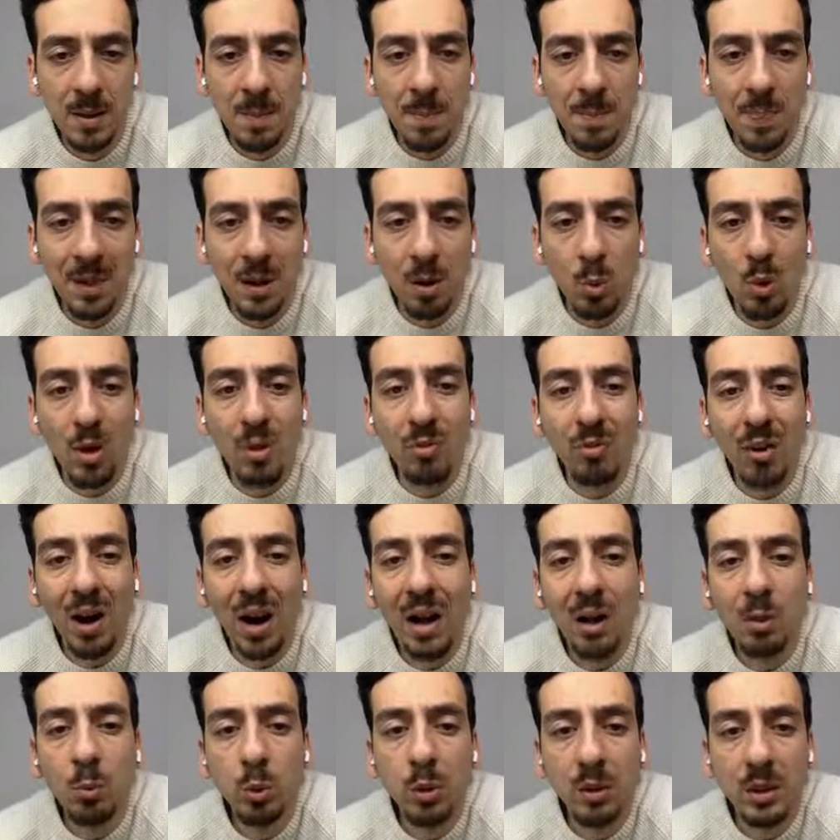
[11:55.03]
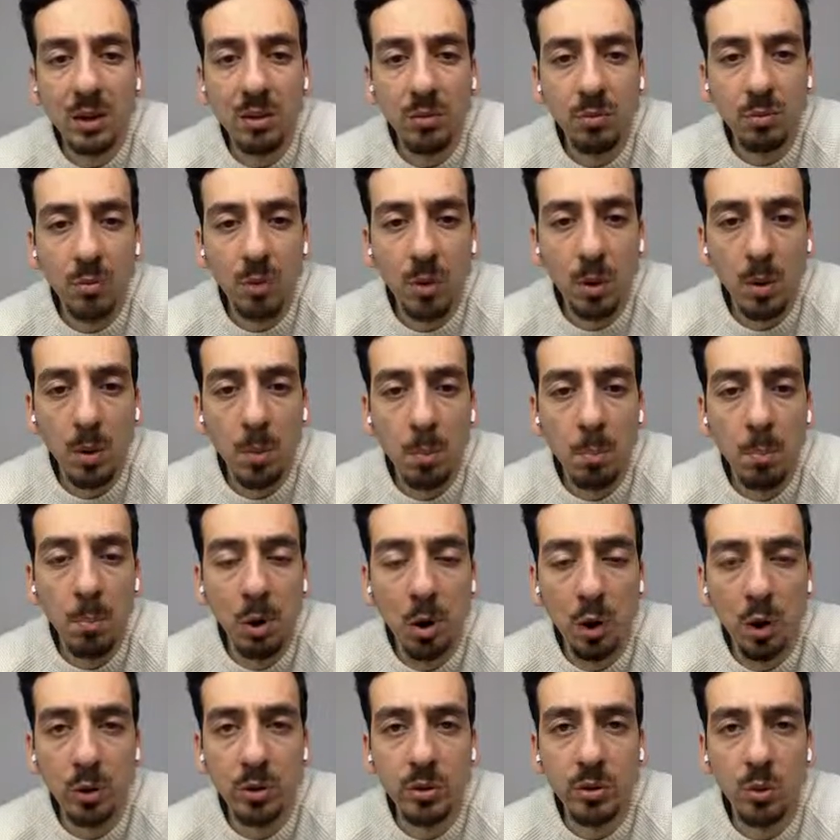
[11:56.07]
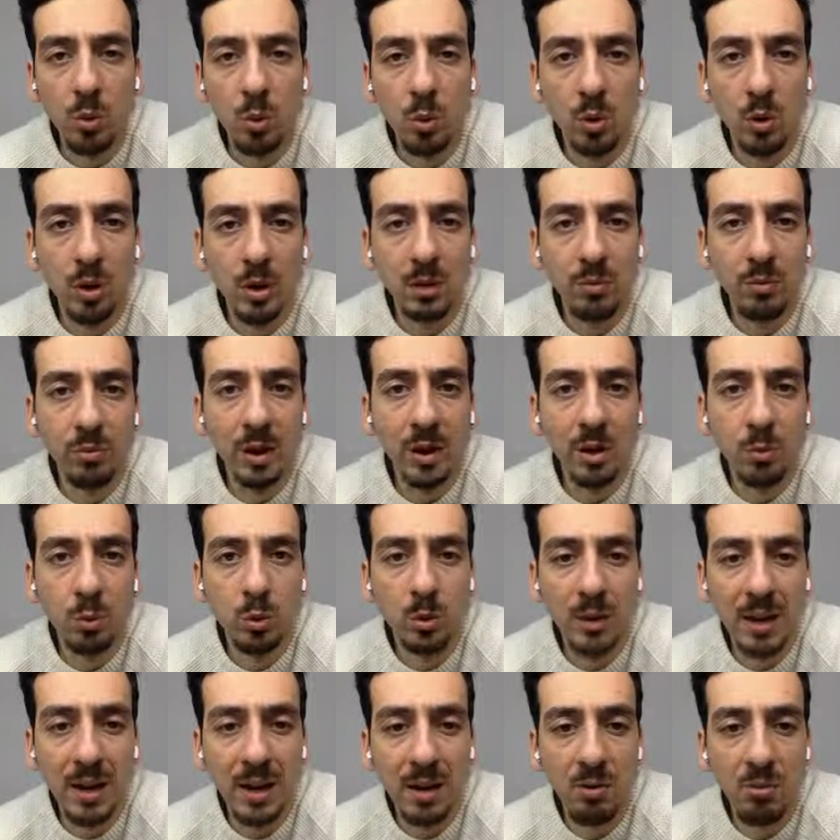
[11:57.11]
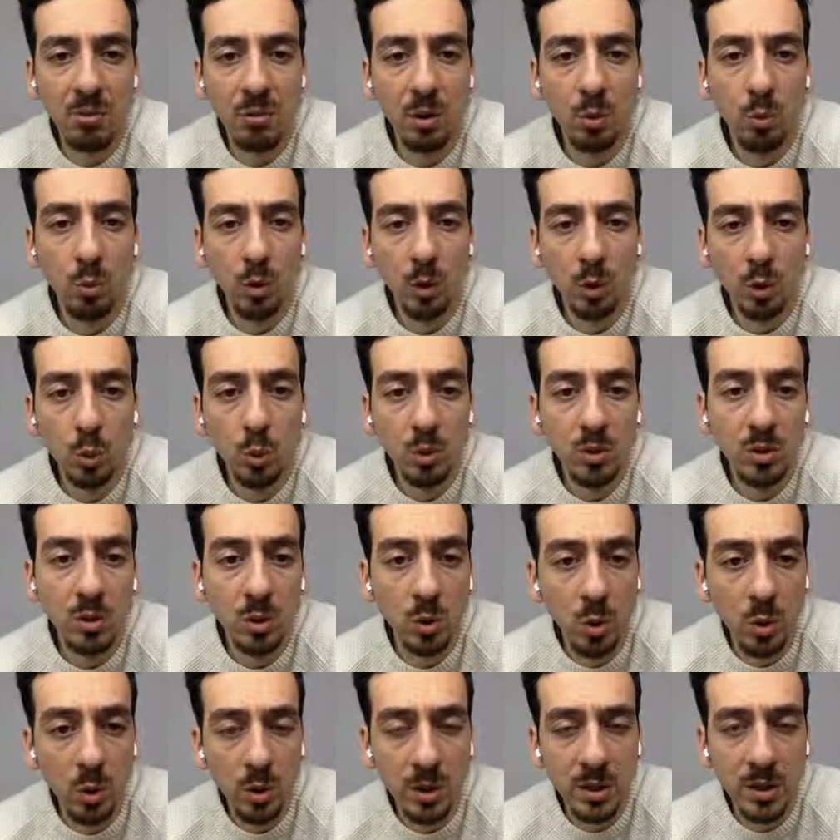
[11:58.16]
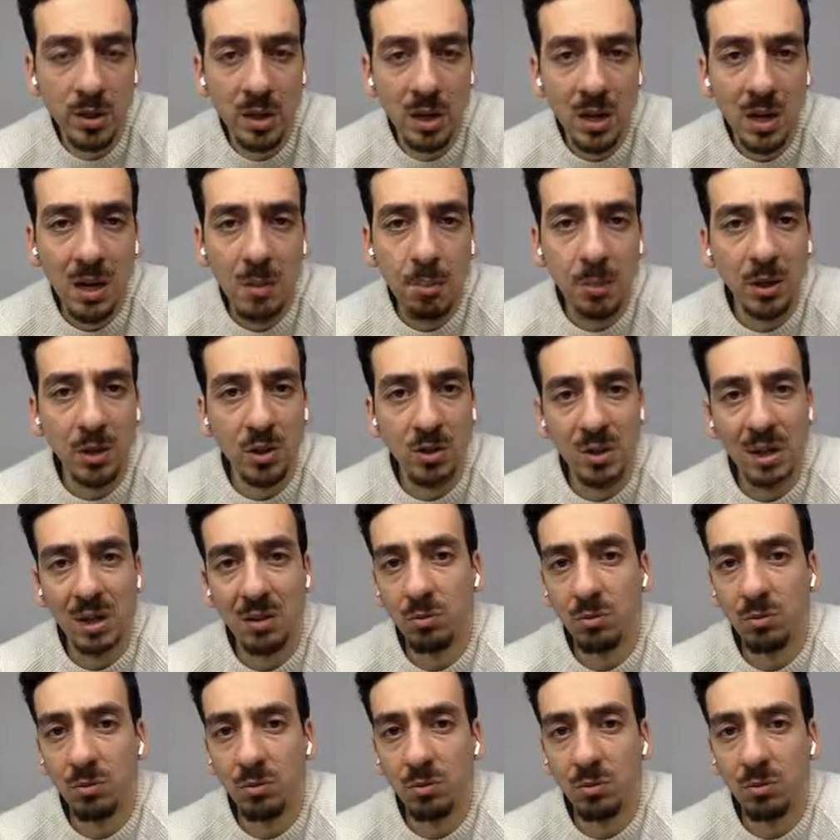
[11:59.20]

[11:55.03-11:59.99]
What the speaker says: Now, if I would have bought, or if I would have Rakuten coins because I've